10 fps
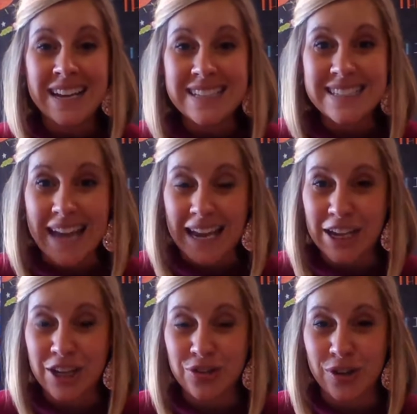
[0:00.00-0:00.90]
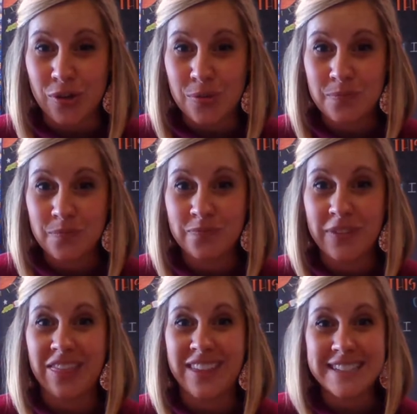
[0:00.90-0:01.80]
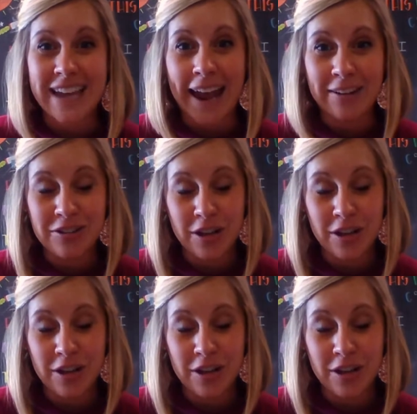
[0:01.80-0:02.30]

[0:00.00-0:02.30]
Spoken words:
Second clue. The title